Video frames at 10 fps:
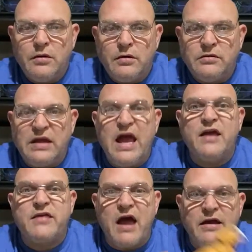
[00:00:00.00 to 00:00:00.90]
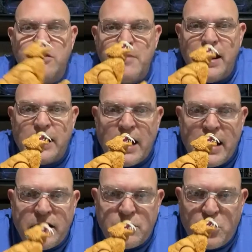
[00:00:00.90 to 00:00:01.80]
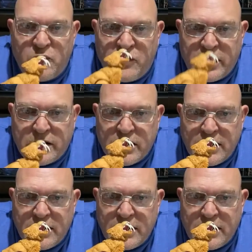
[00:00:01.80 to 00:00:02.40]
That's how you make an animal figure.